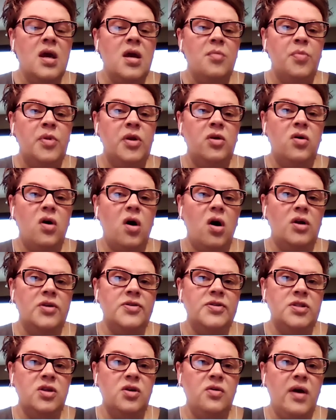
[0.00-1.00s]
but it'll
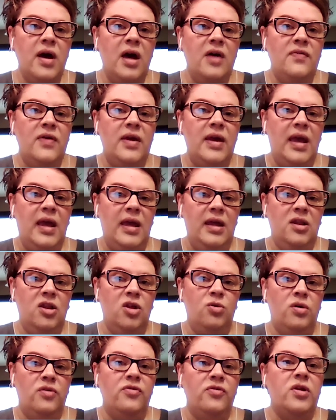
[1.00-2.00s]
also have a
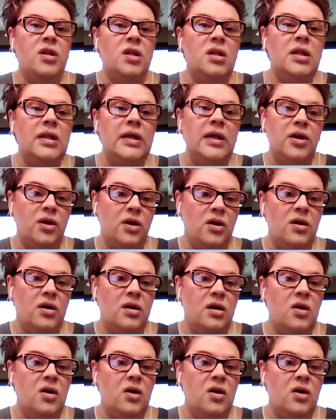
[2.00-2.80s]
halo of clear.